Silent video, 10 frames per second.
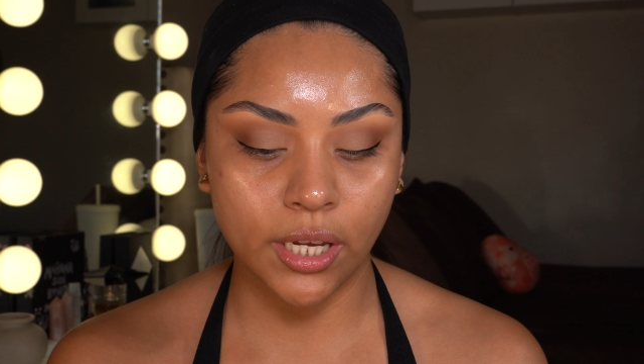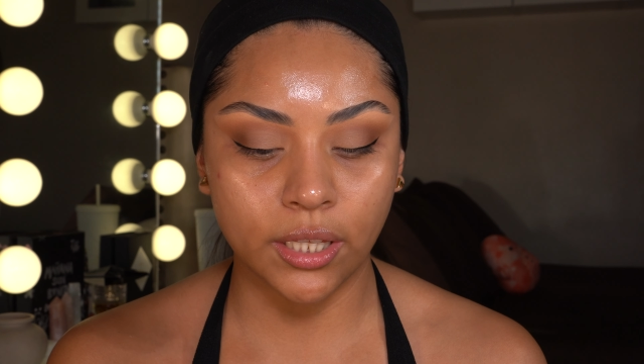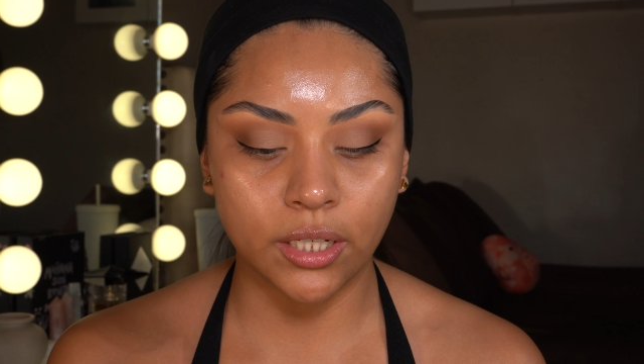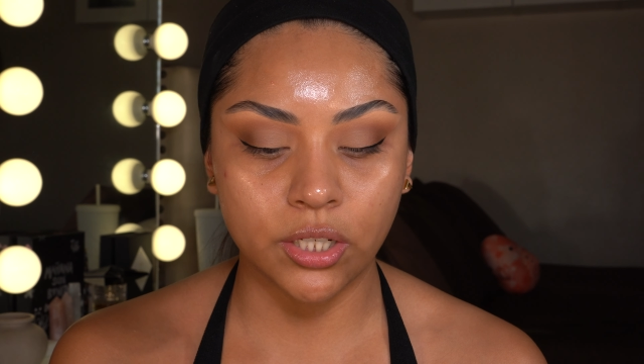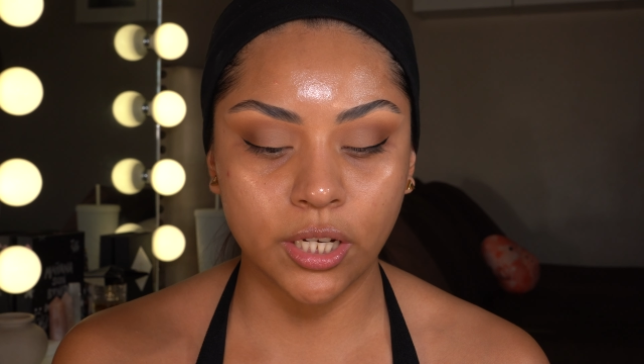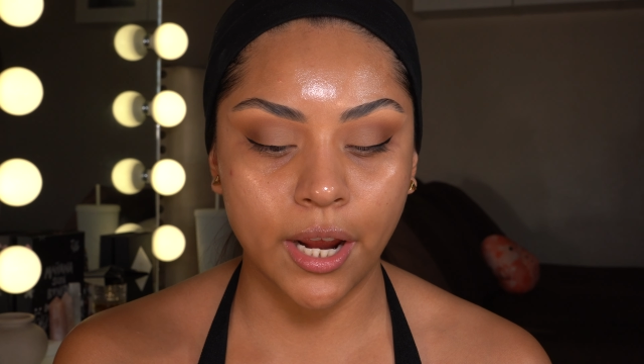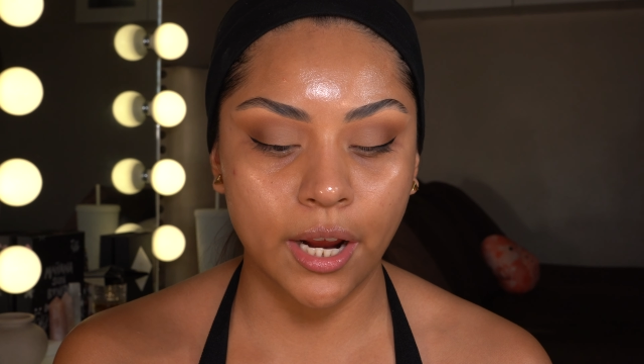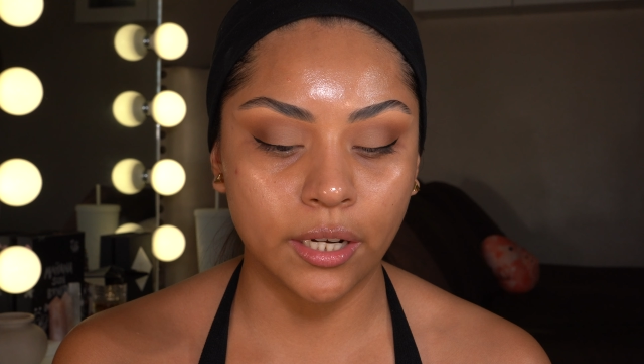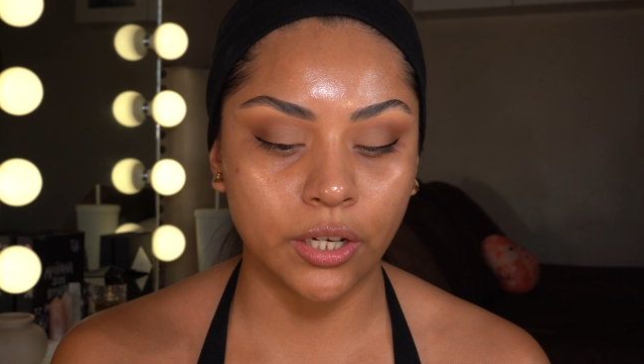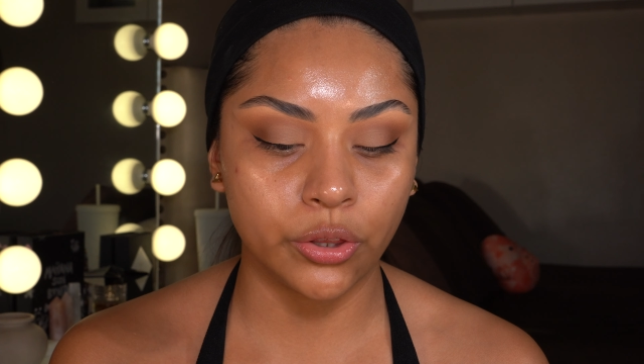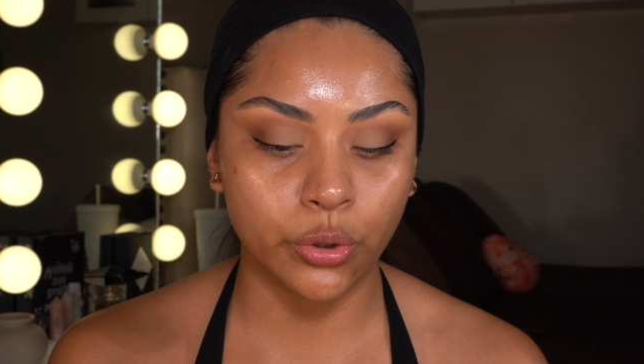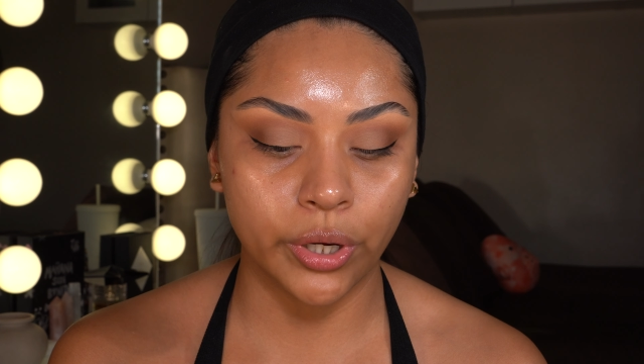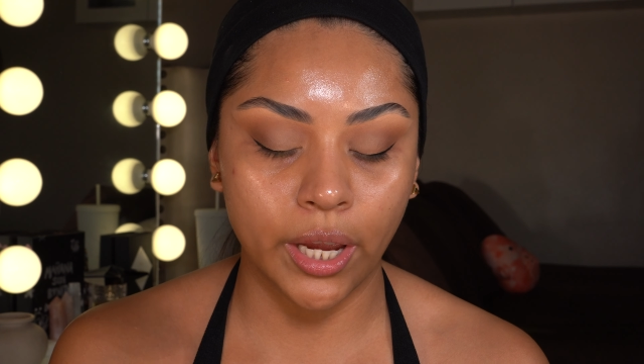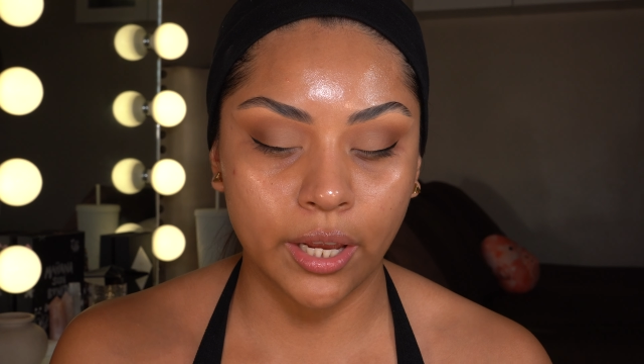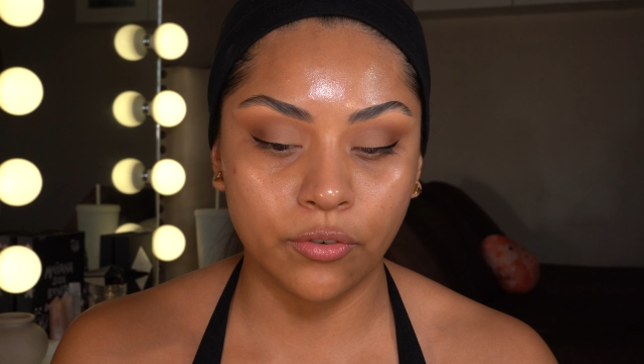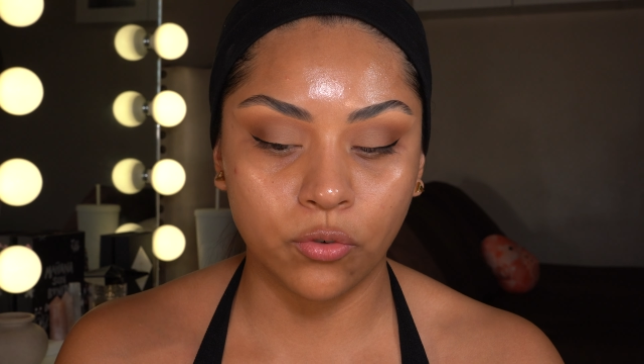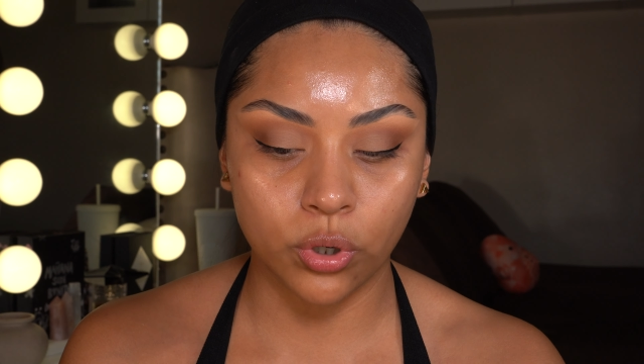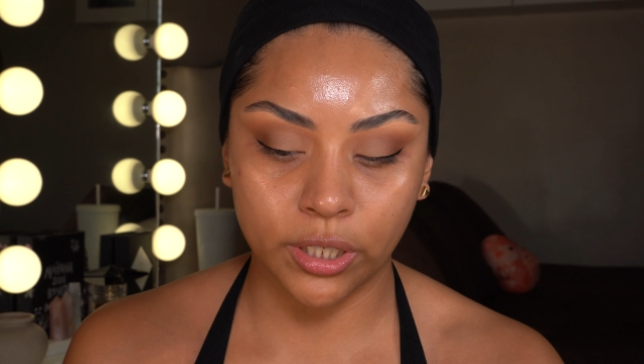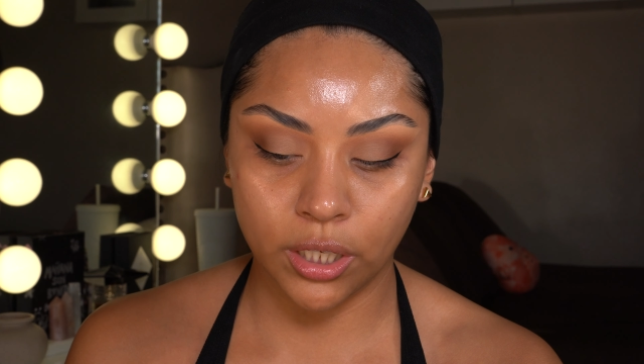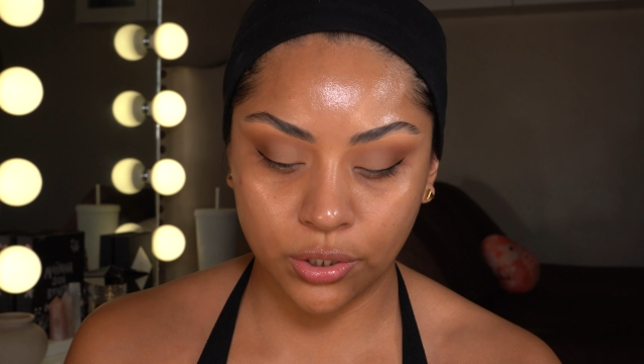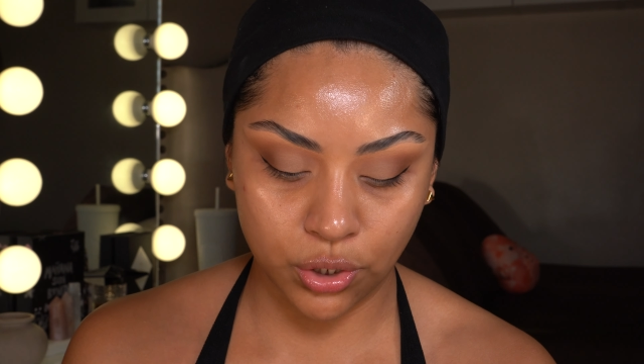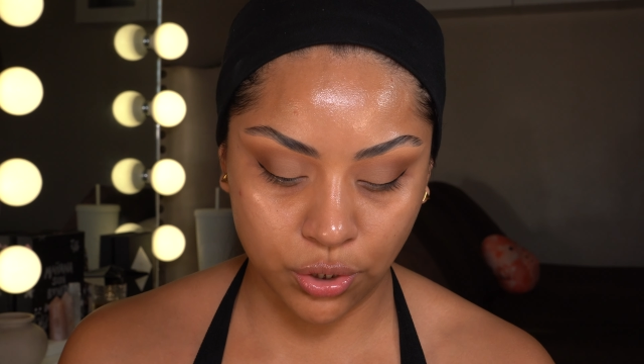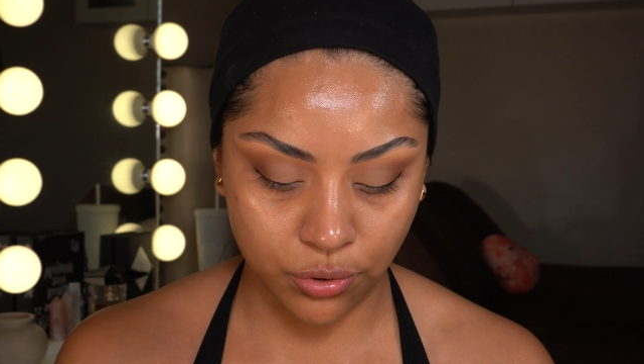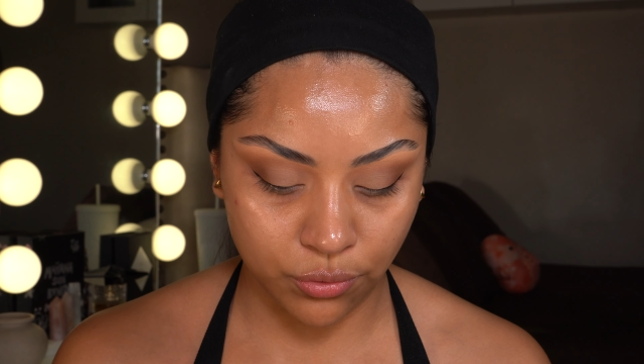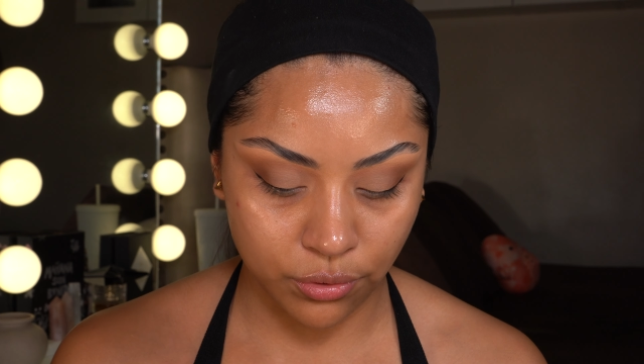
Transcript: in the shade 3N42.